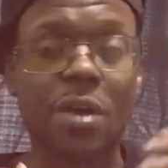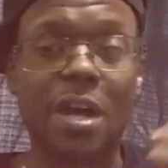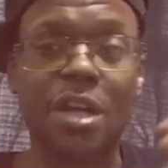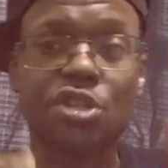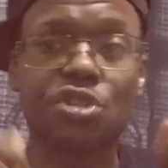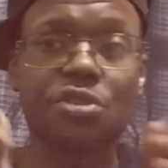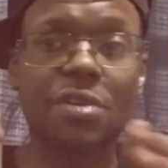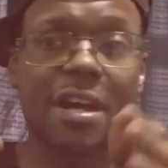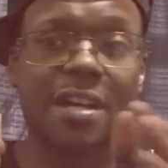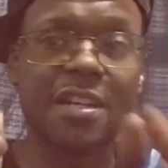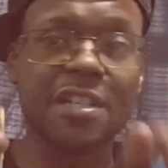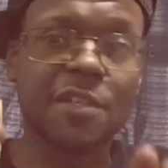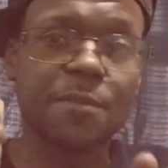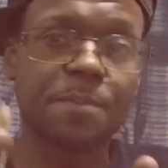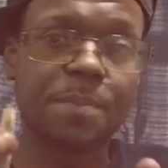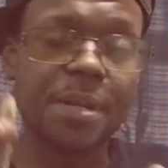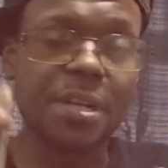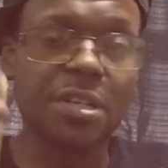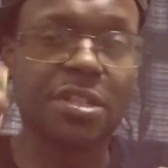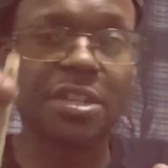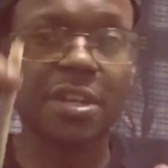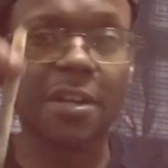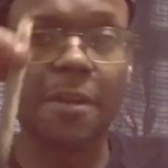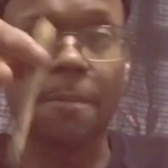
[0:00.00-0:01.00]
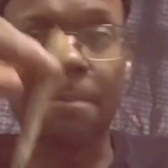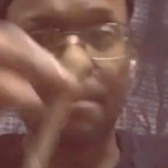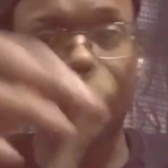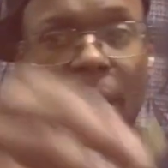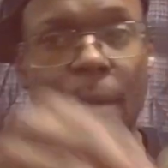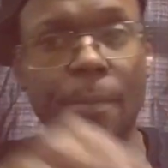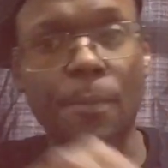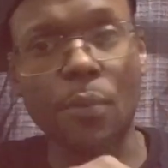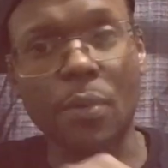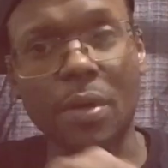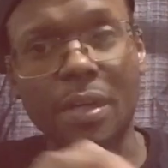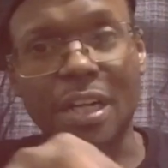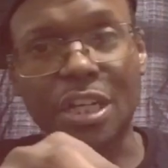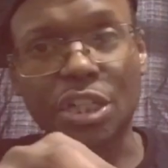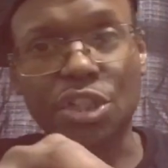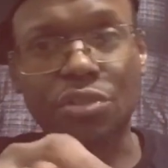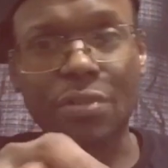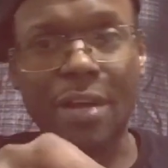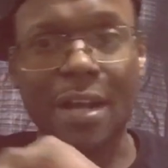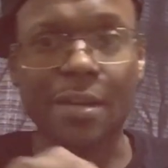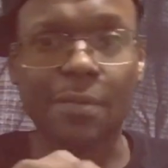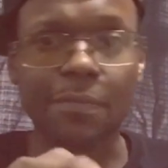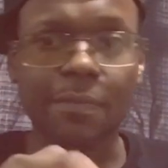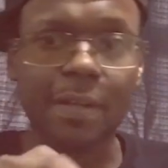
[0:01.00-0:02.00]
I try to speak to the people, and I
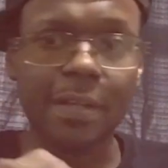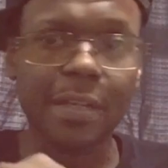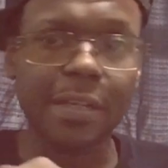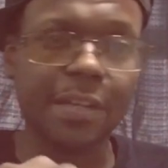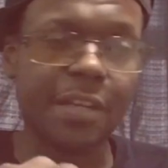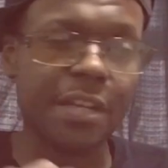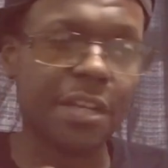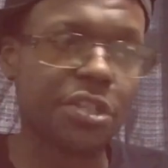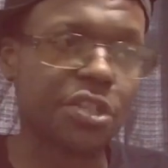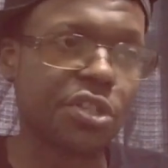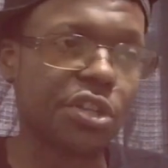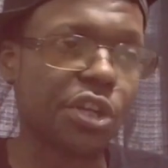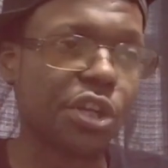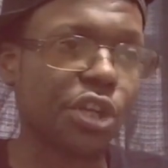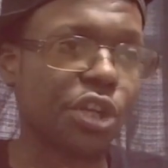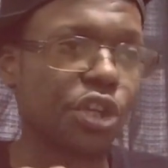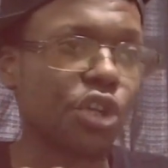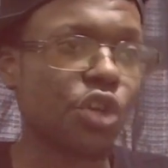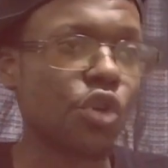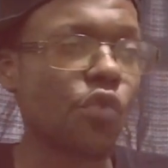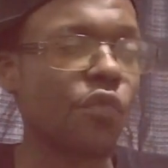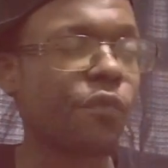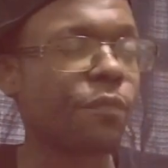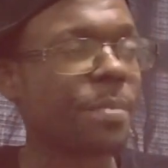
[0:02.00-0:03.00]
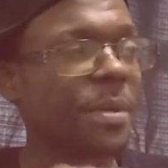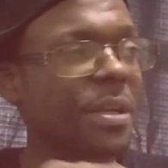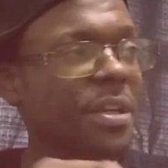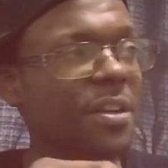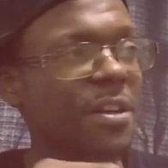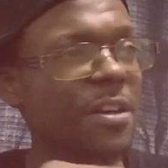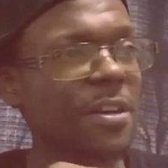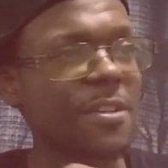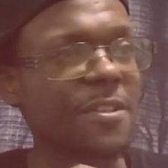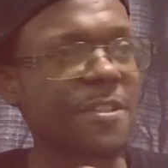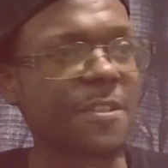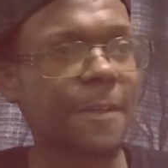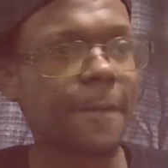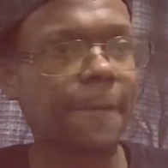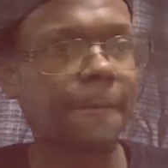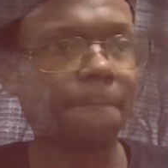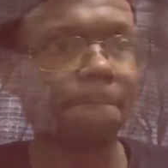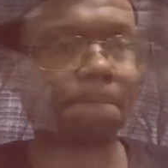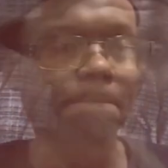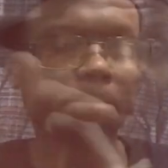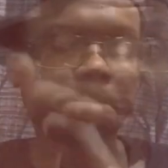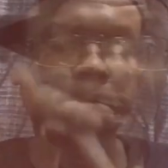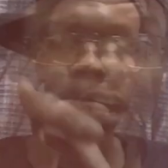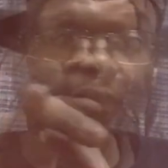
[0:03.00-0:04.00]
try to really get to the youth, because the
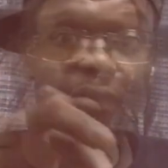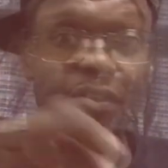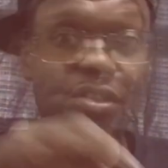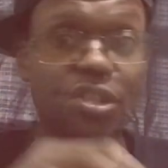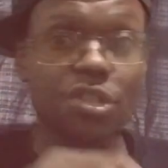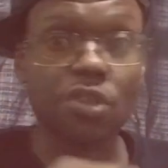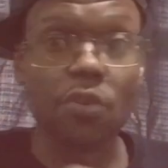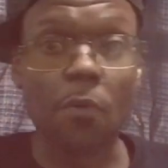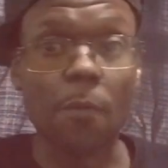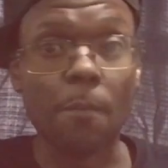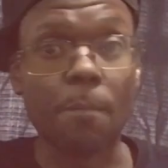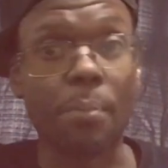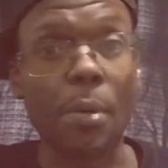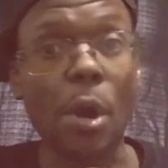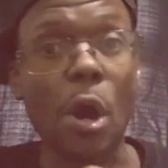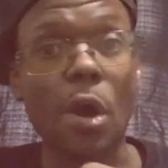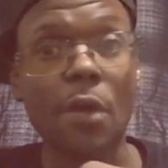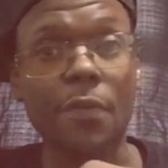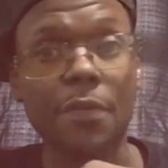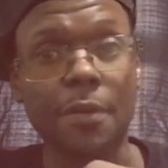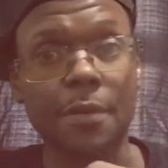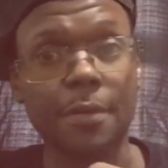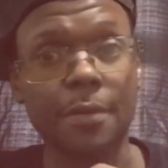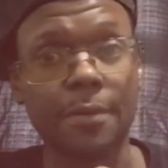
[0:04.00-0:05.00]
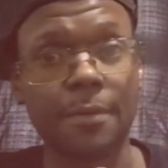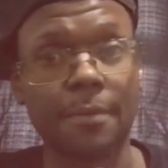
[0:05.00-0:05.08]
parents don't bother.